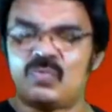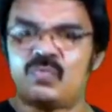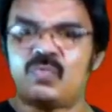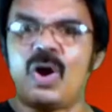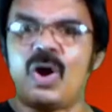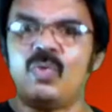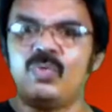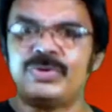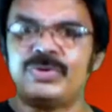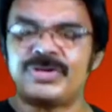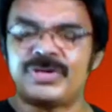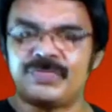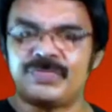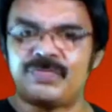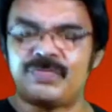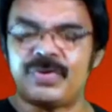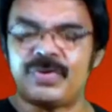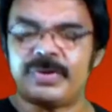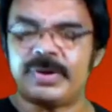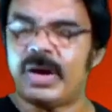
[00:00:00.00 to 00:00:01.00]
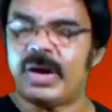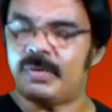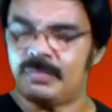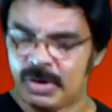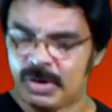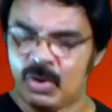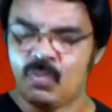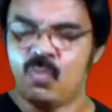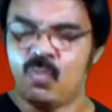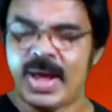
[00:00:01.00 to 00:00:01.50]
found
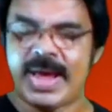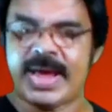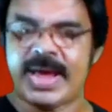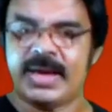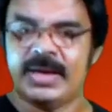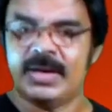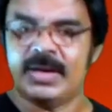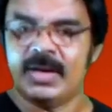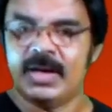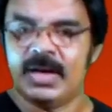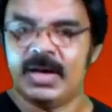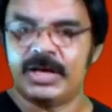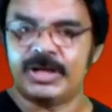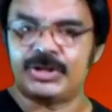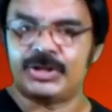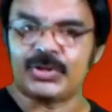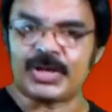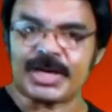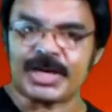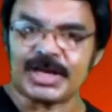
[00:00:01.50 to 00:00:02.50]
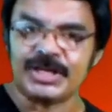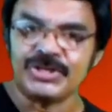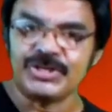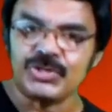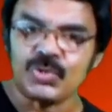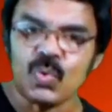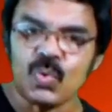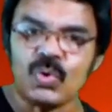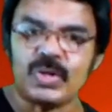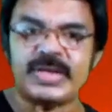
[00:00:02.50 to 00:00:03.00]
a way to
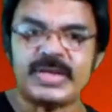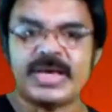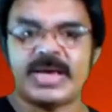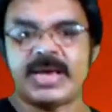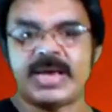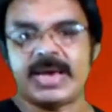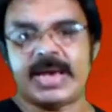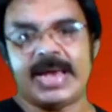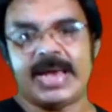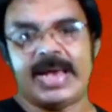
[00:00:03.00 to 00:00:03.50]
control the